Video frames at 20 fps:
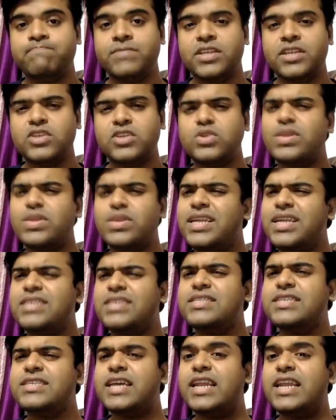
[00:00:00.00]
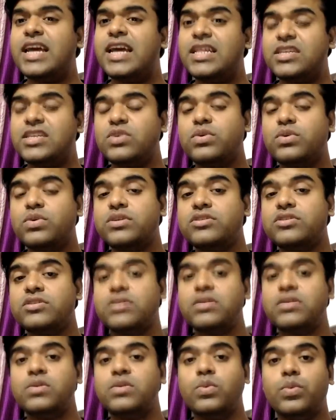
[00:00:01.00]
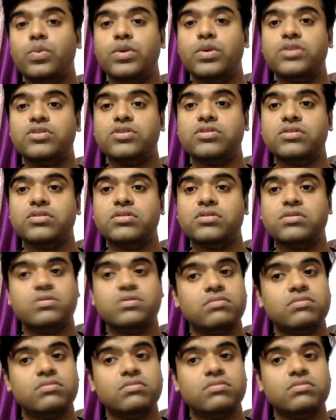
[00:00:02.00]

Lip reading: So that is another question which